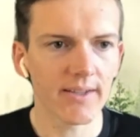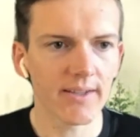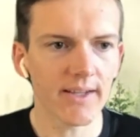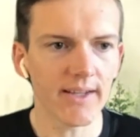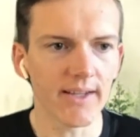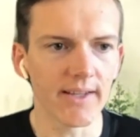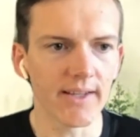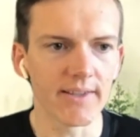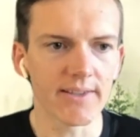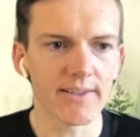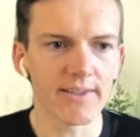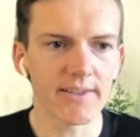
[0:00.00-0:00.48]

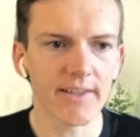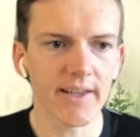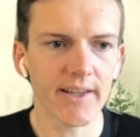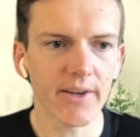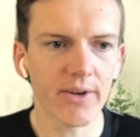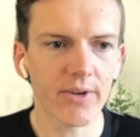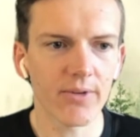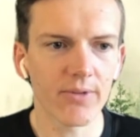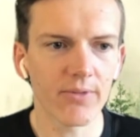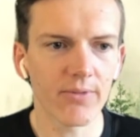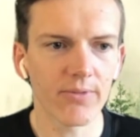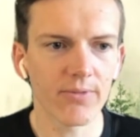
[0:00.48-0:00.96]
instead
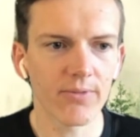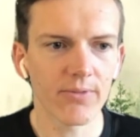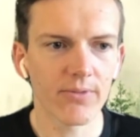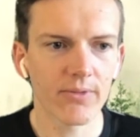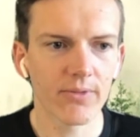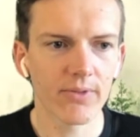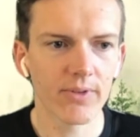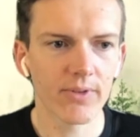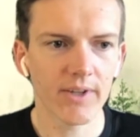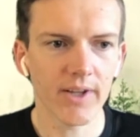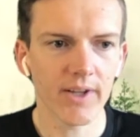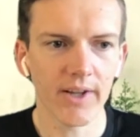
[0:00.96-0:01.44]
of
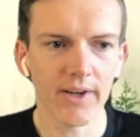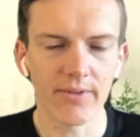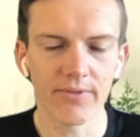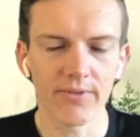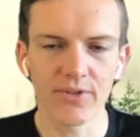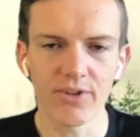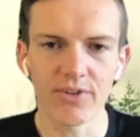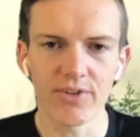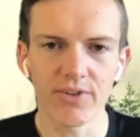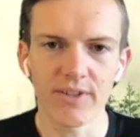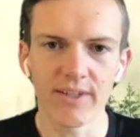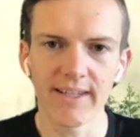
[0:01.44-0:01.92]
kind of
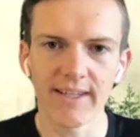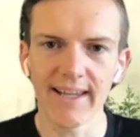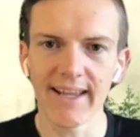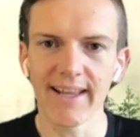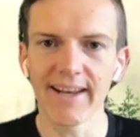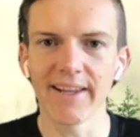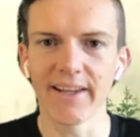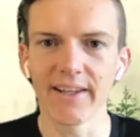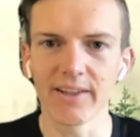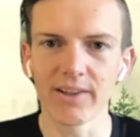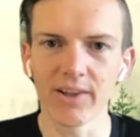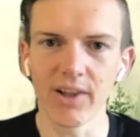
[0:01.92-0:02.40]
just
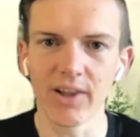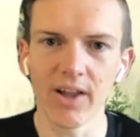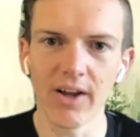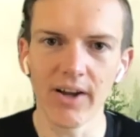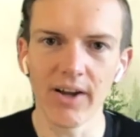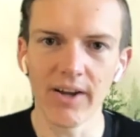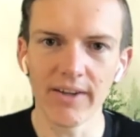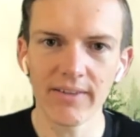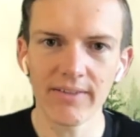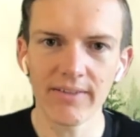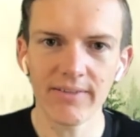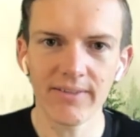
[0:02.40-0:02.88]
getting in
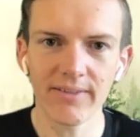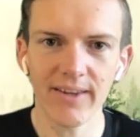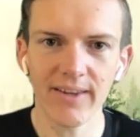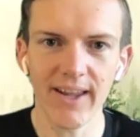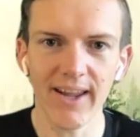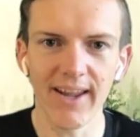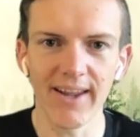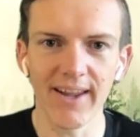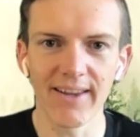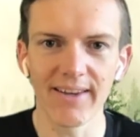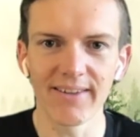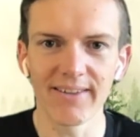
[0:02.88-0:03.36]
line
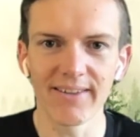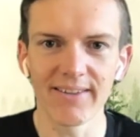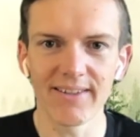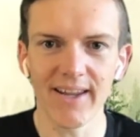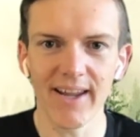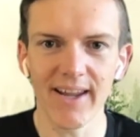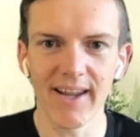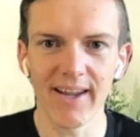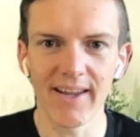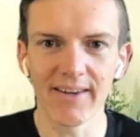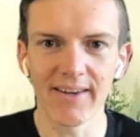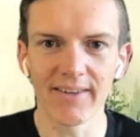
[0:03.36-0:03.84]
and,
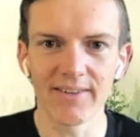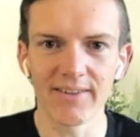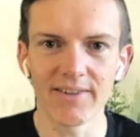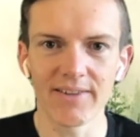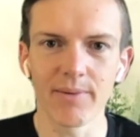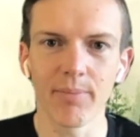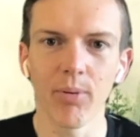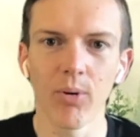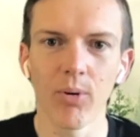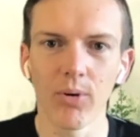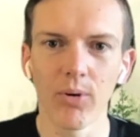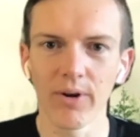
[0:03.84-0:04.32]
and
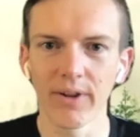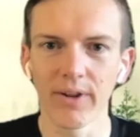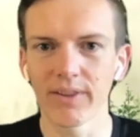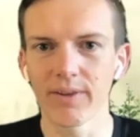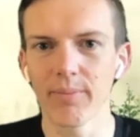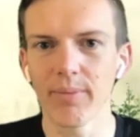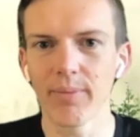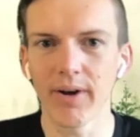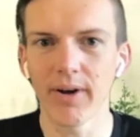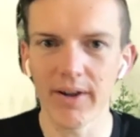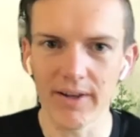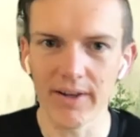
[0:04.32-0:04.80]
supporting the
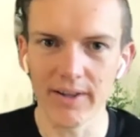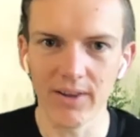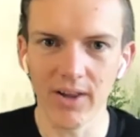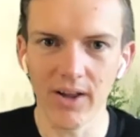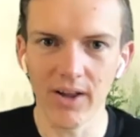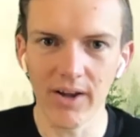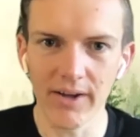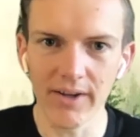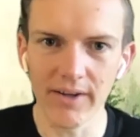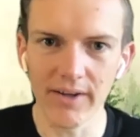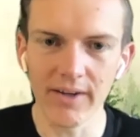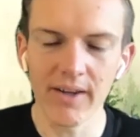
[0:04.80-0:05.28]
party
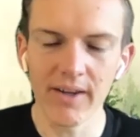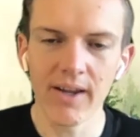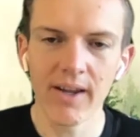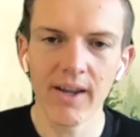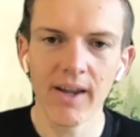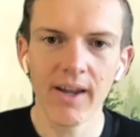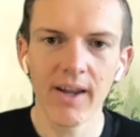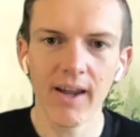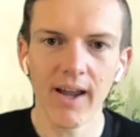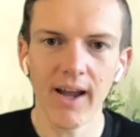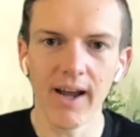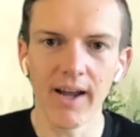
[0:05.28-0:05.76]
line,
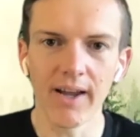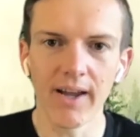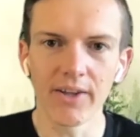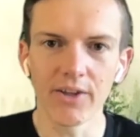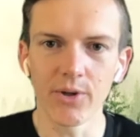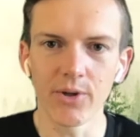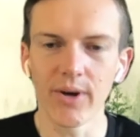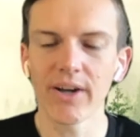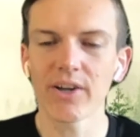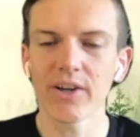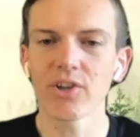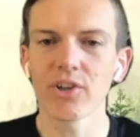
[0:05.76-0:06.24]
uh,
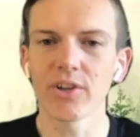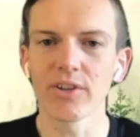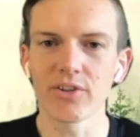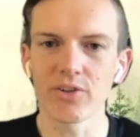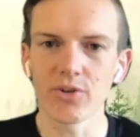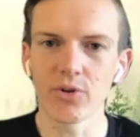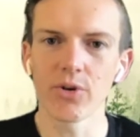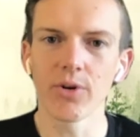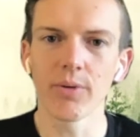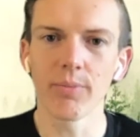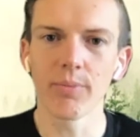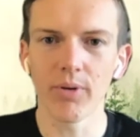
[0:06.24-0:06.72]
you actually
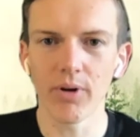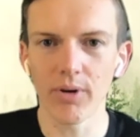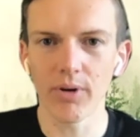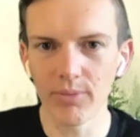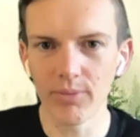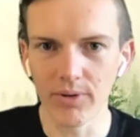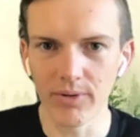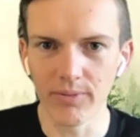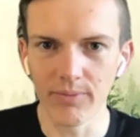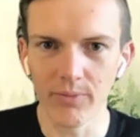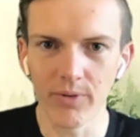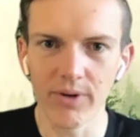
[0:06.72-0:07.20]
saw a
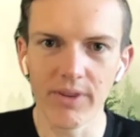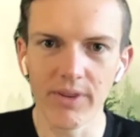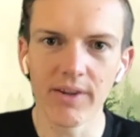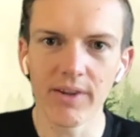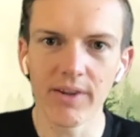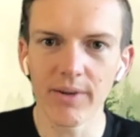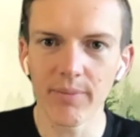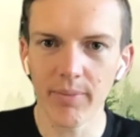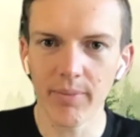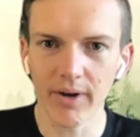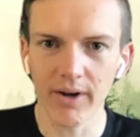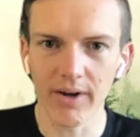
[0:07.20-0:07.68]
problem within
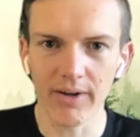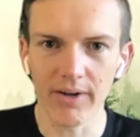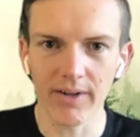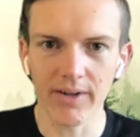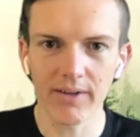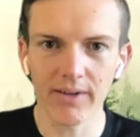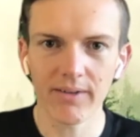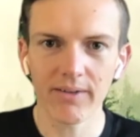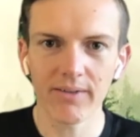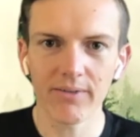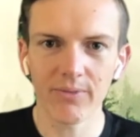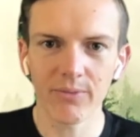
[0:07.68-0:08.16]
the
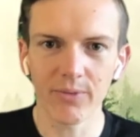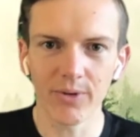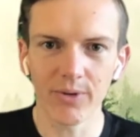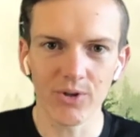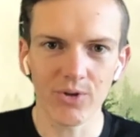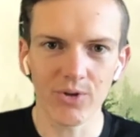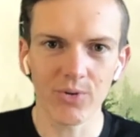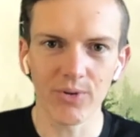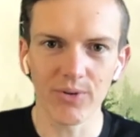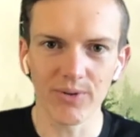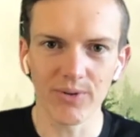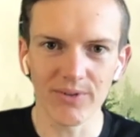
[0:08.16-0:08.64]
party,
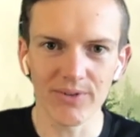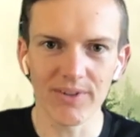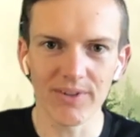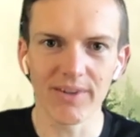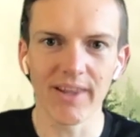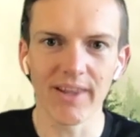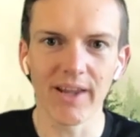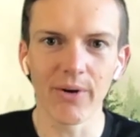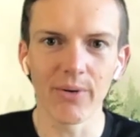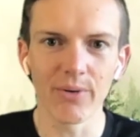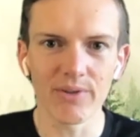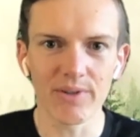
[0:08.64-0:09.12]
which was that
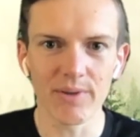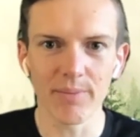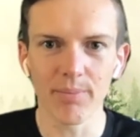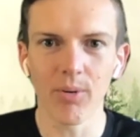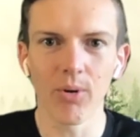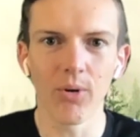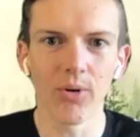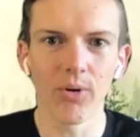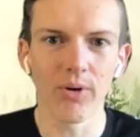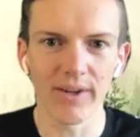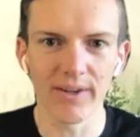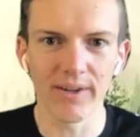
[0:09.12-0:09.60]
they were
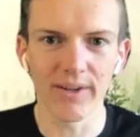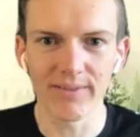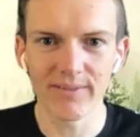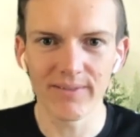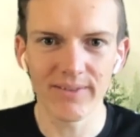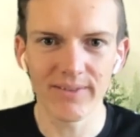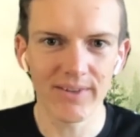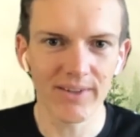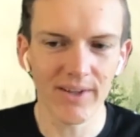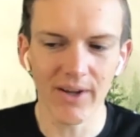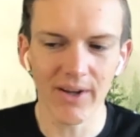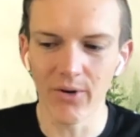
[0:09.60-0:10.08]
supporting
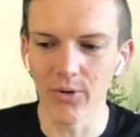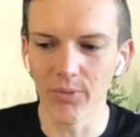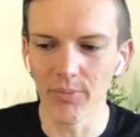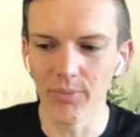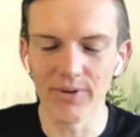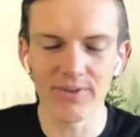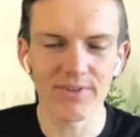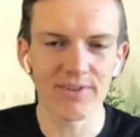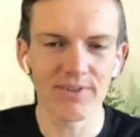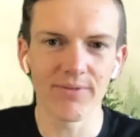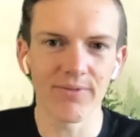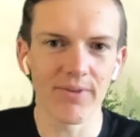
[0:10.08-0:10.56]

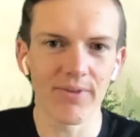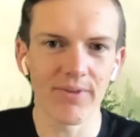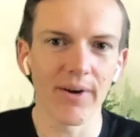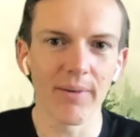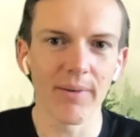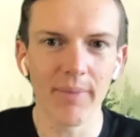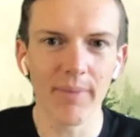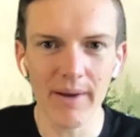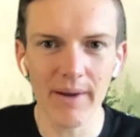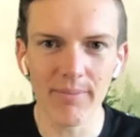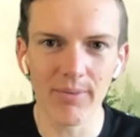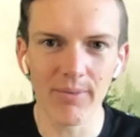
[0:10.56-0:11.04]
almost the very
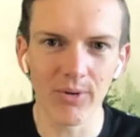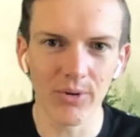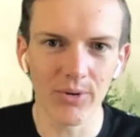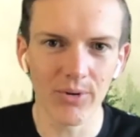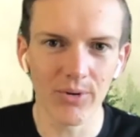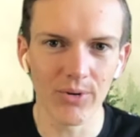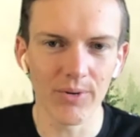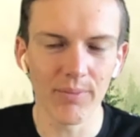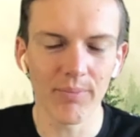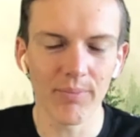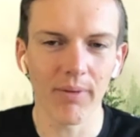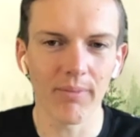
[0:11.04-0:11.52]
people who
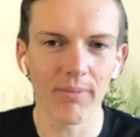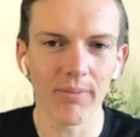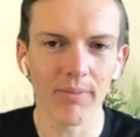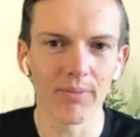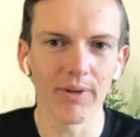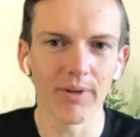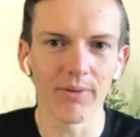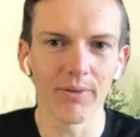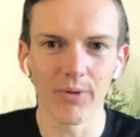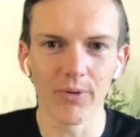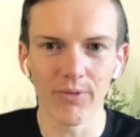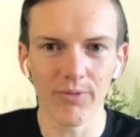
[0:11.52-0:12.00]
you
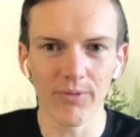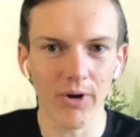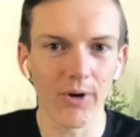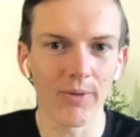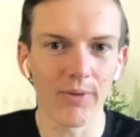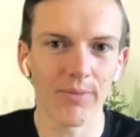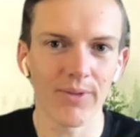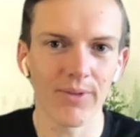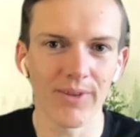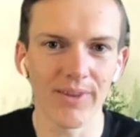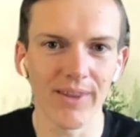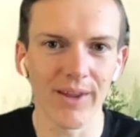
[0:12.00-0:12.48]
probably would have
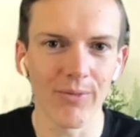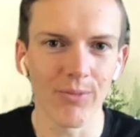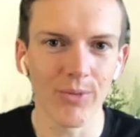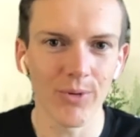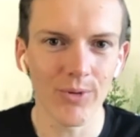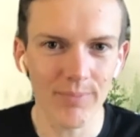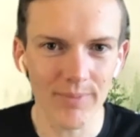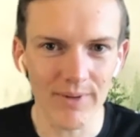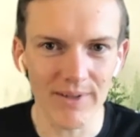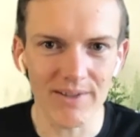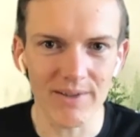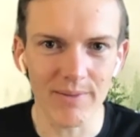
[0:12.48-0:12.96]
hoped that they
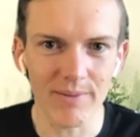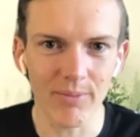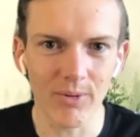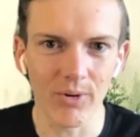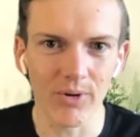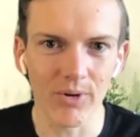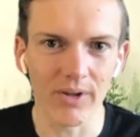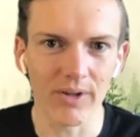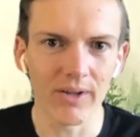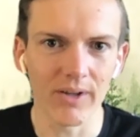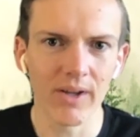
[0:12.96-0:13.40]
wouldn't be supporting.